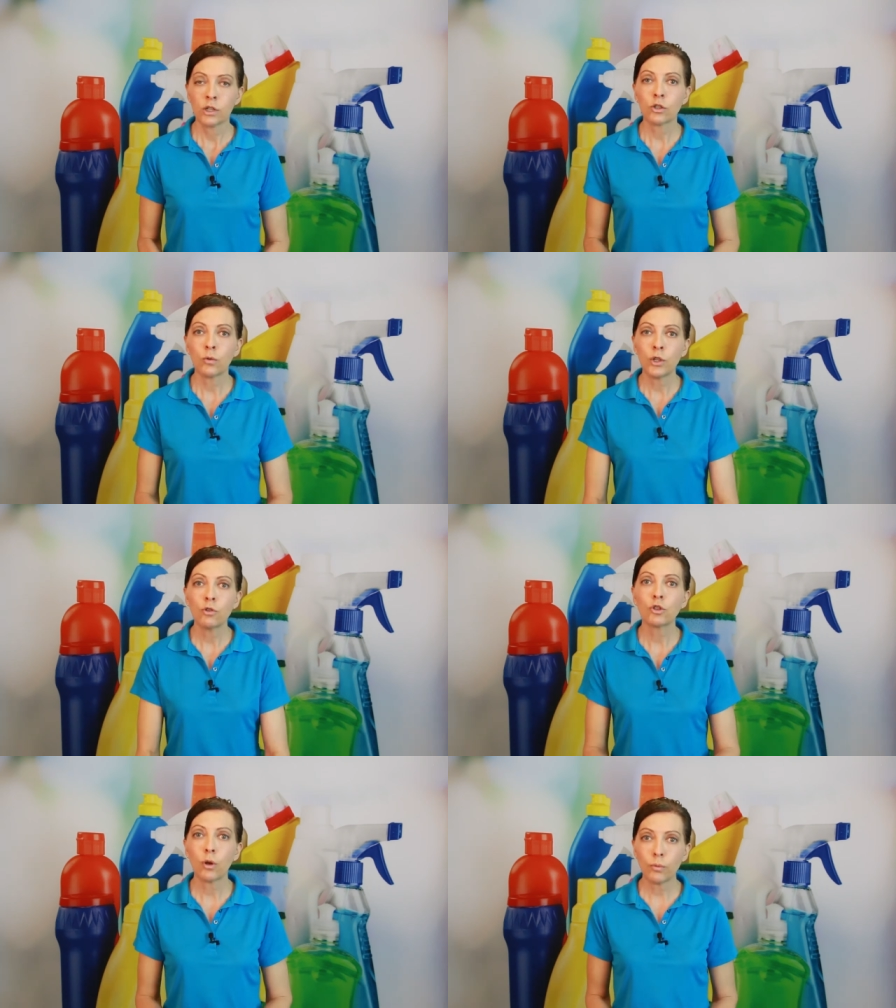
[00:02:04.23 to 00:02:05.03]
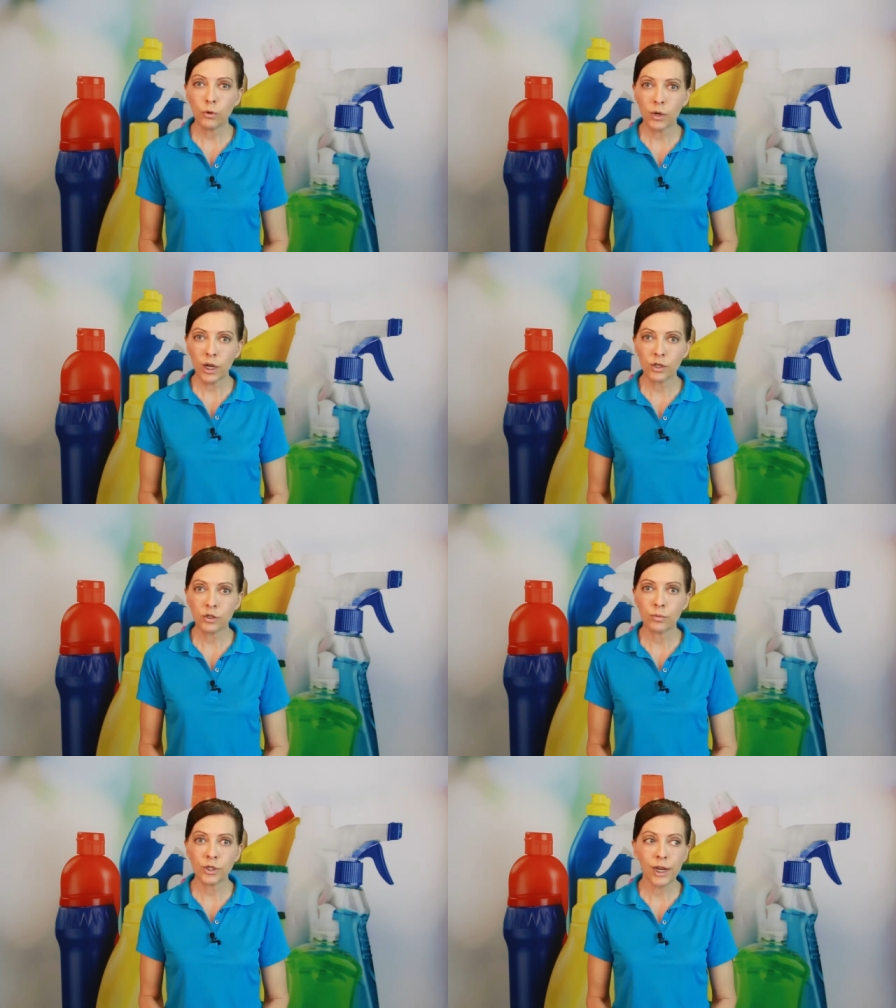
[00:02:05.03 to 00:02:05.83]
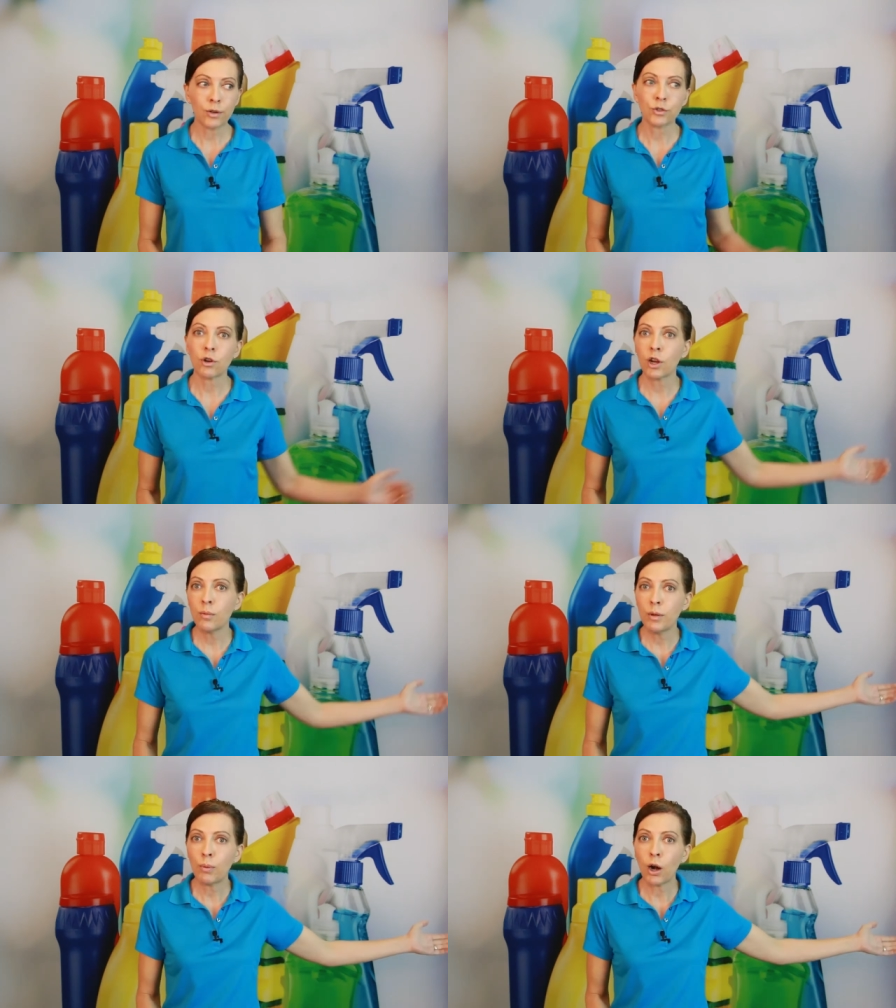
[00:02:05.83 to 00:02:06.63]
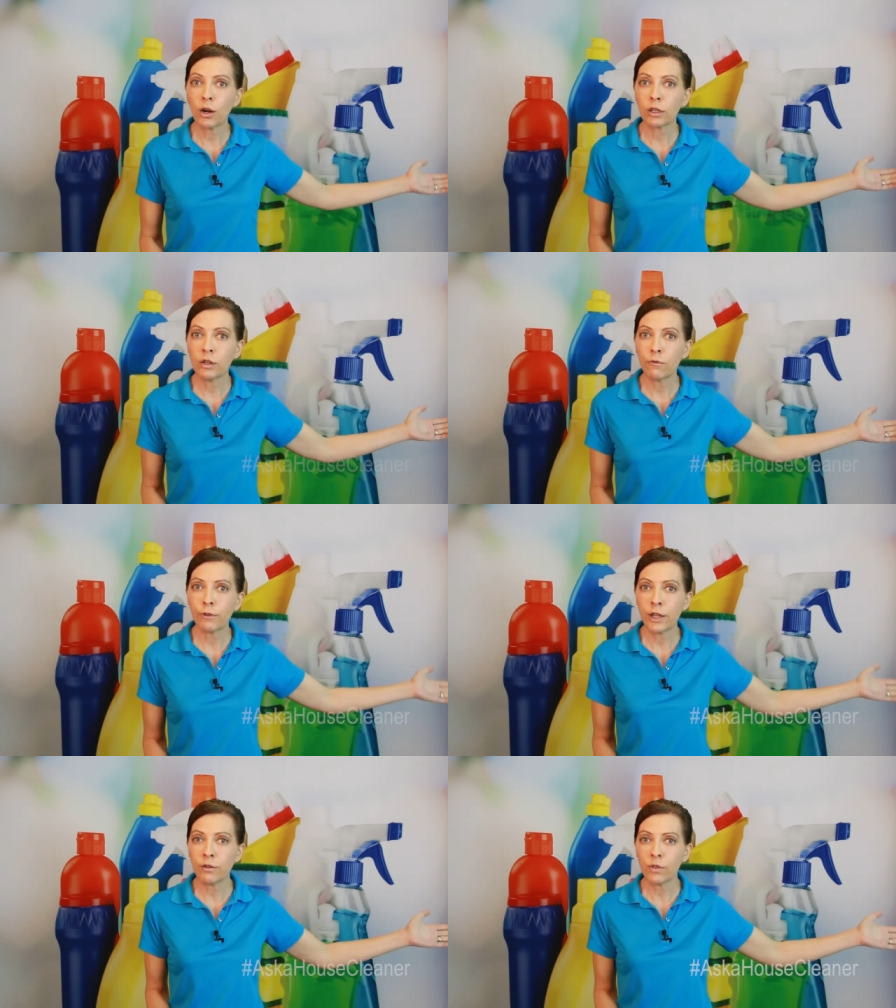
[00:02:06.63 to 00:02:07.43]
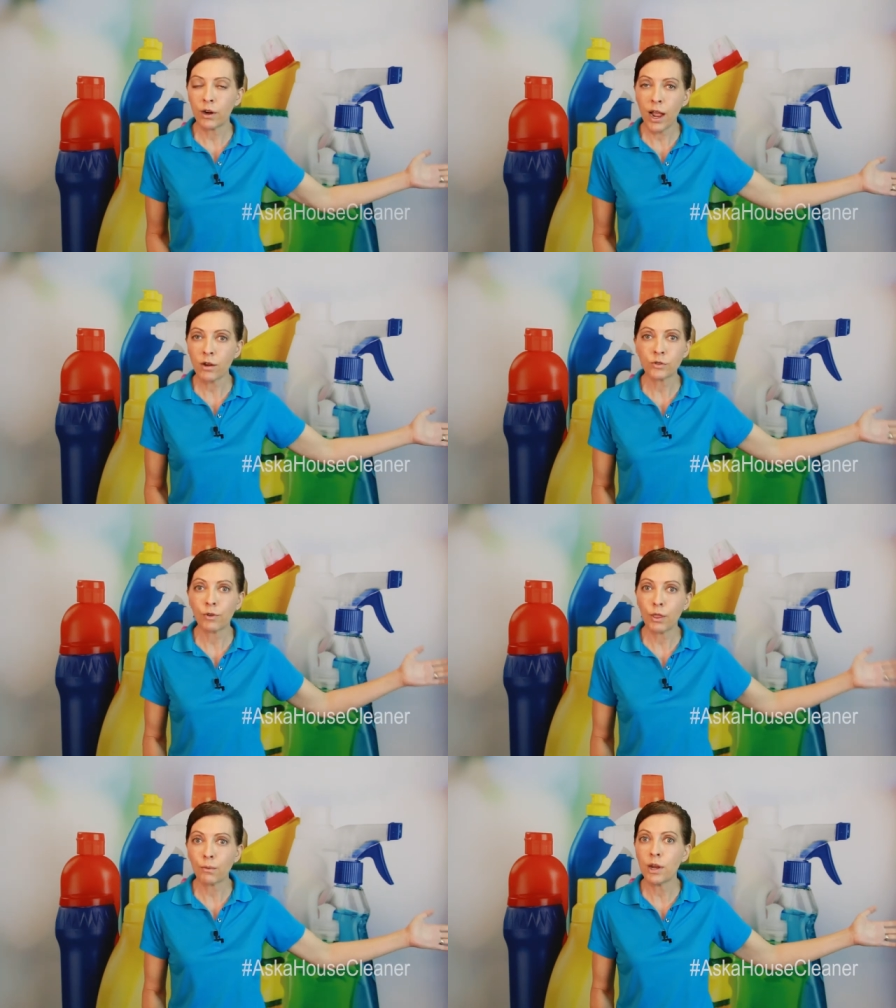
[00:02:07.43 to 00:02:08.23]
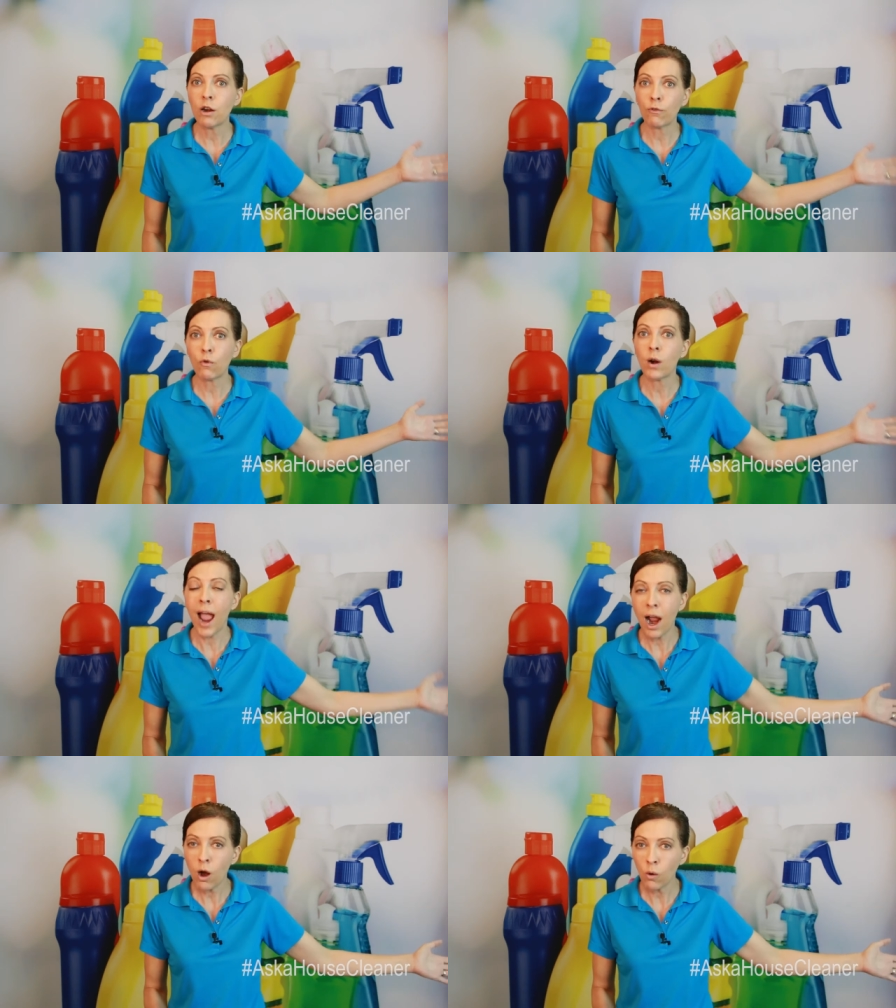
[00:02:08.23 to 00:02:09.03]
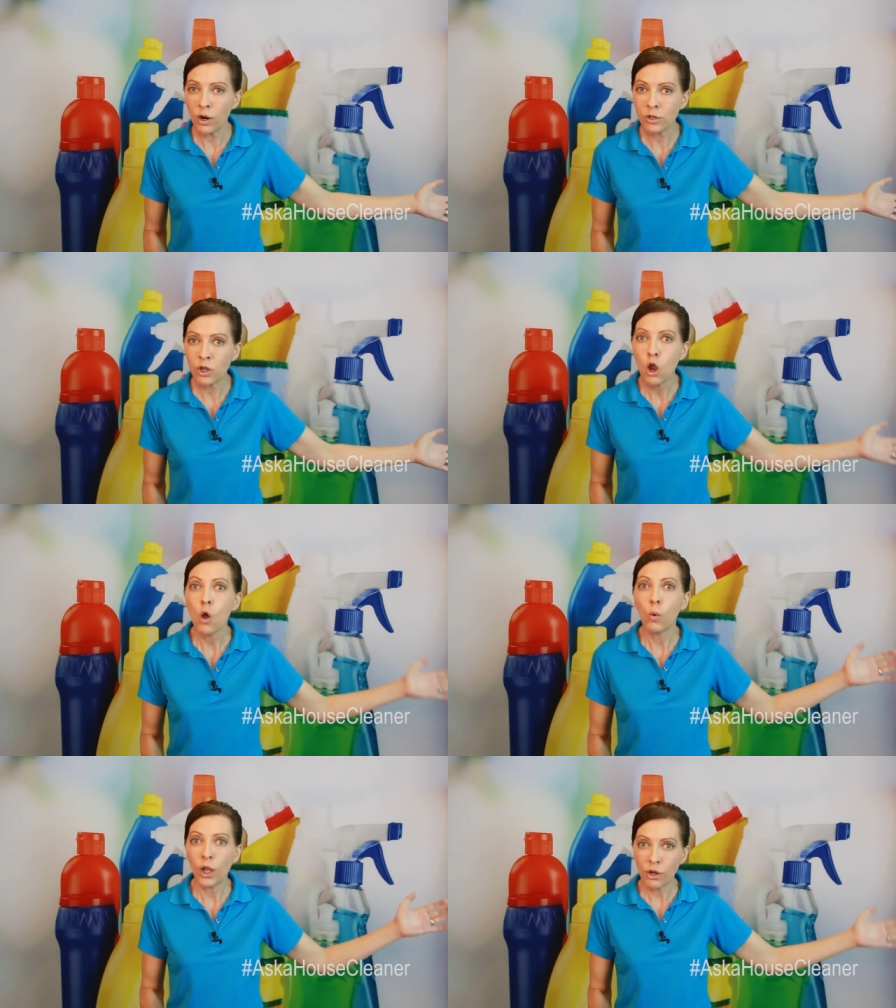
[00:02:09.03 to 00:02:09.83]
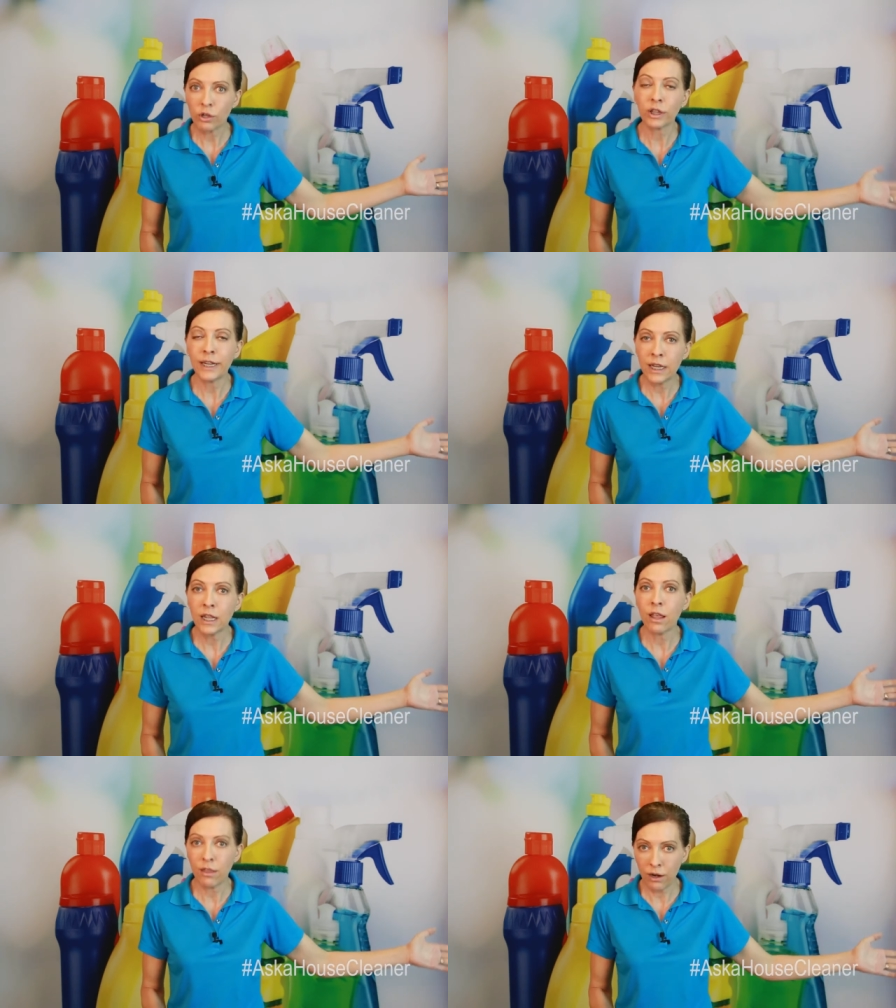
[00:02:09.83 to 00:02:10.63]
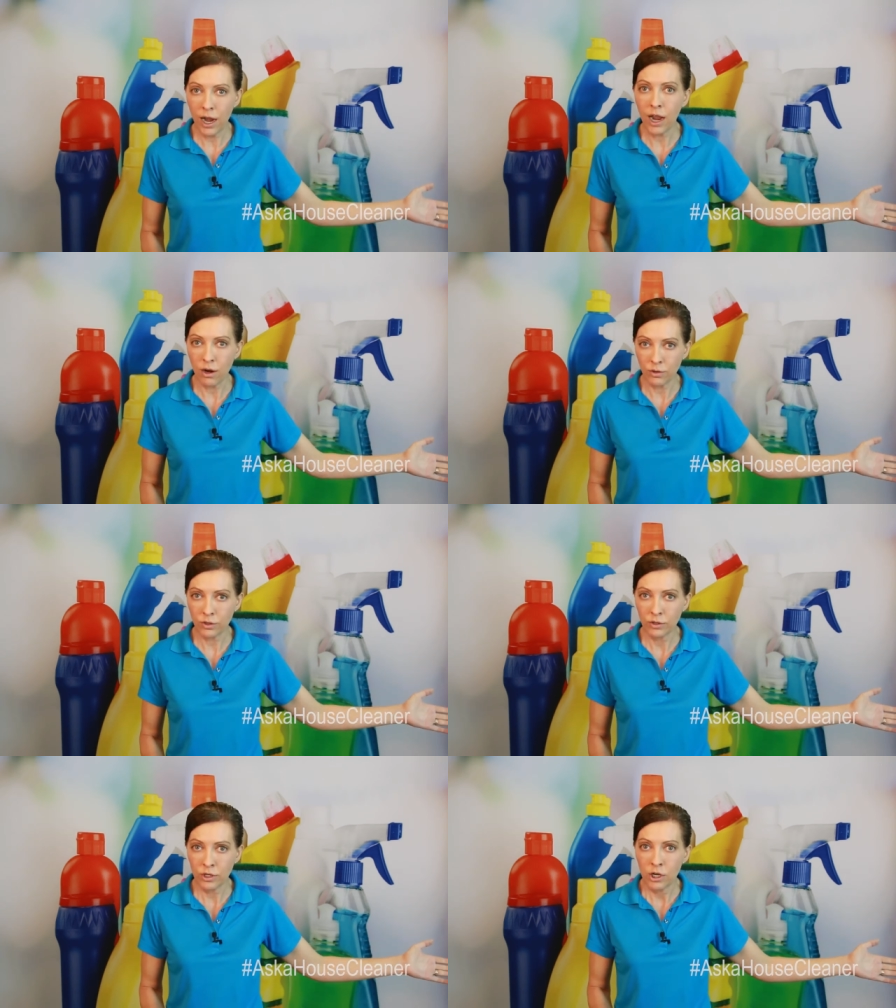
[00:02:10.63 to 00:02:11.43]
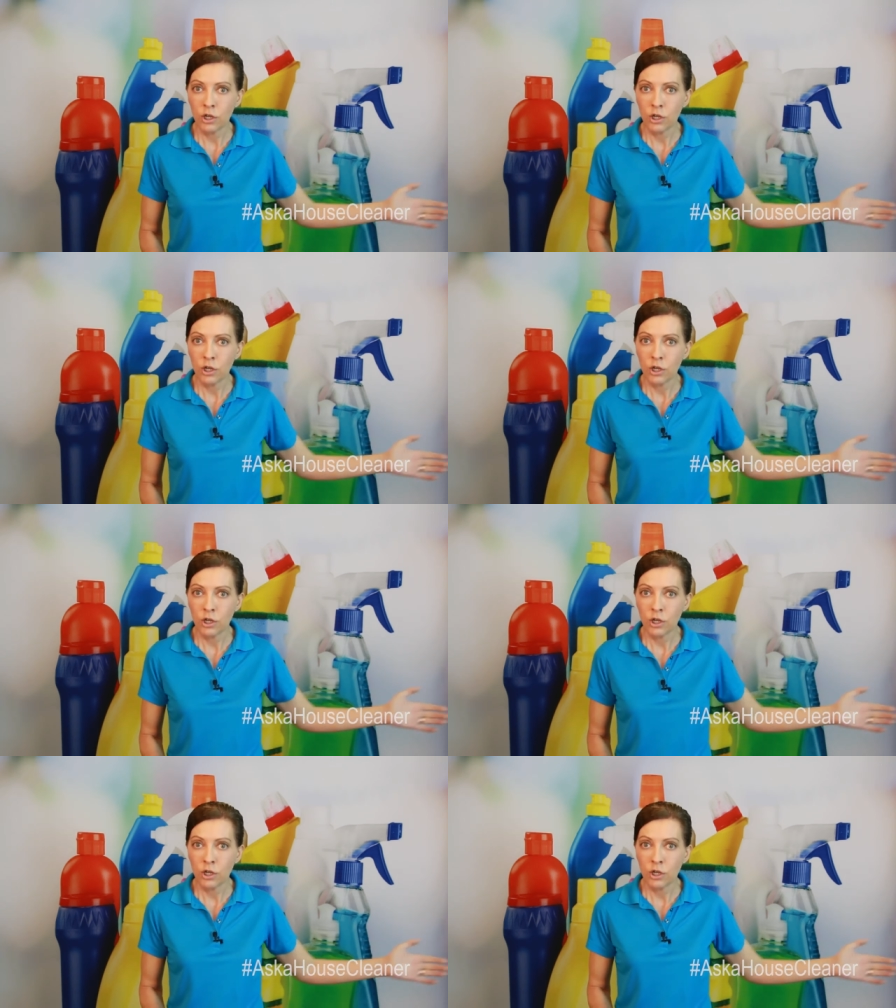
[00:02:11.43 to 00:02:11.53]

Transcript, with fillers: So when you show up to a customer's house, you're going to be parked in front of their house for three or four hours while you're cleaning their house.